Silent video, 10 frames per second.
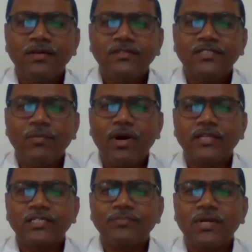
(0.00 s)
Some are
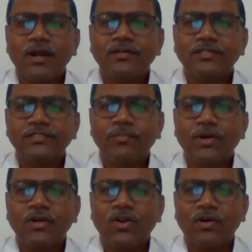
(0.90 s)
accepted and some
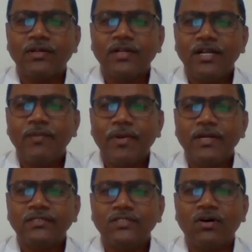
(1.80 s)
are not. It
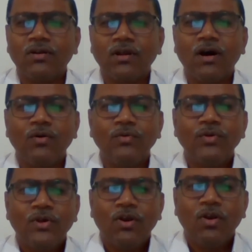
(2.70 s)
depends on
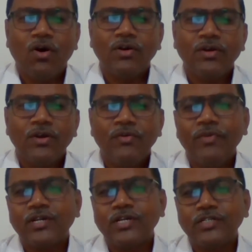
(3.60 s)
how long
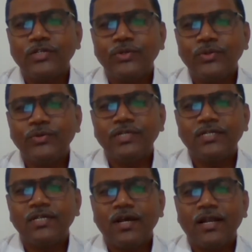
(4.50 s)
we continue to use
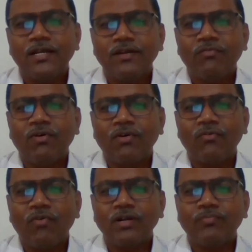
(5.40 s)
it and for
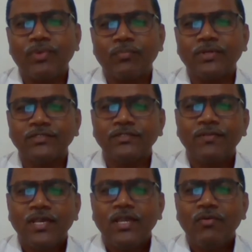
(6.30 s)
what purpose.
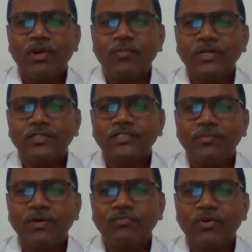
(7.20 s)
Even among
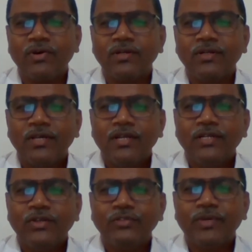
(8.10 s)
some of our
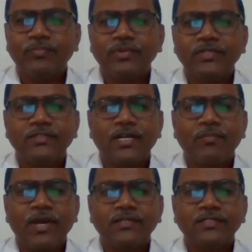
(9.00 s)
newspapers and
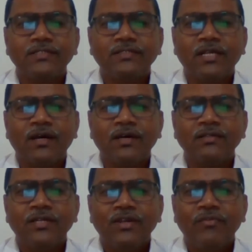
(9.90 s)
magazines, there
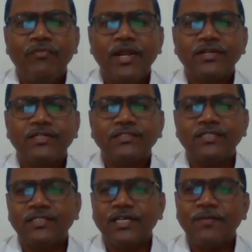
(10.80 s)
are variations
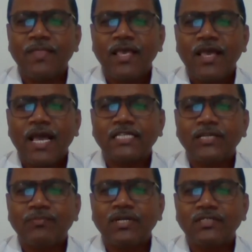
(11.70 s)
in the
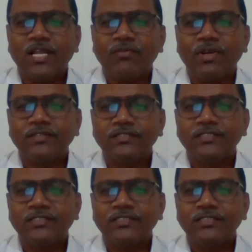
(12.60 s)
acceptance levels.